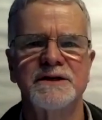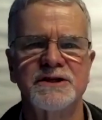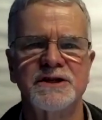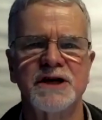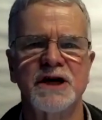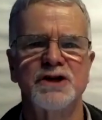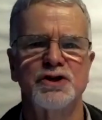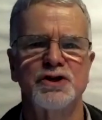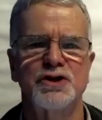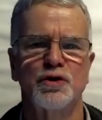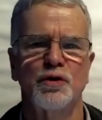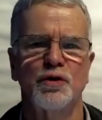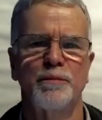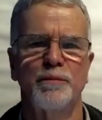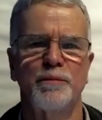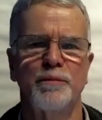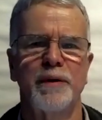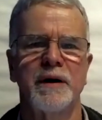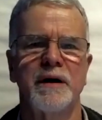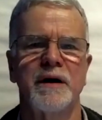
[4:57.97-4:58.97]

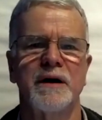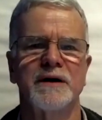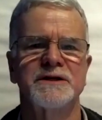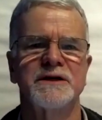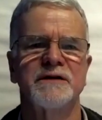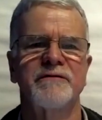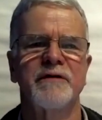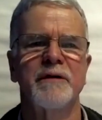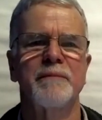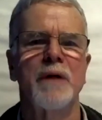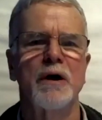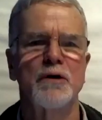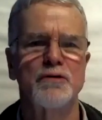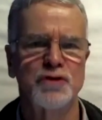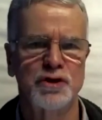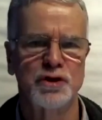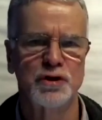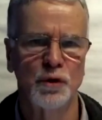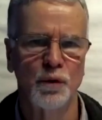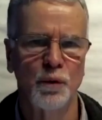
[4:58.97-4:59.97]
essential part of
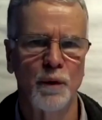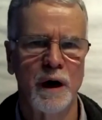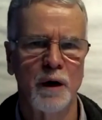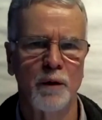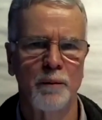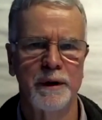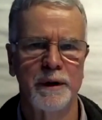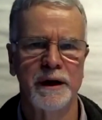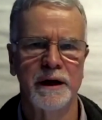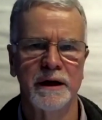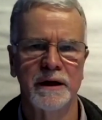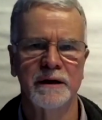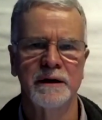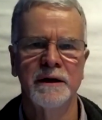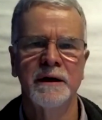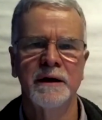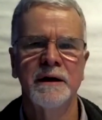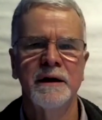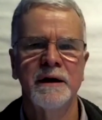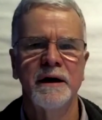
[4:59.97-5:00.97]
emotional well-being.
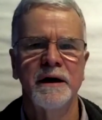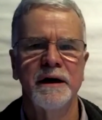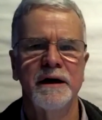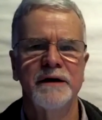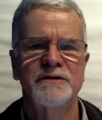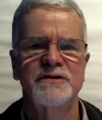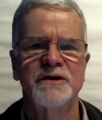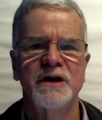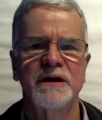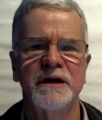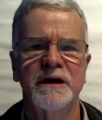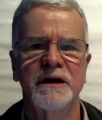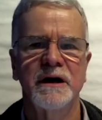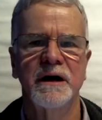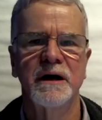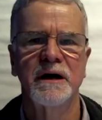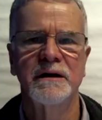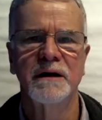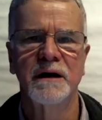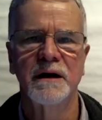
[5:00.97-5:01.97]
Incidentally,
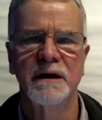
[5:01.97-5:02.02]
I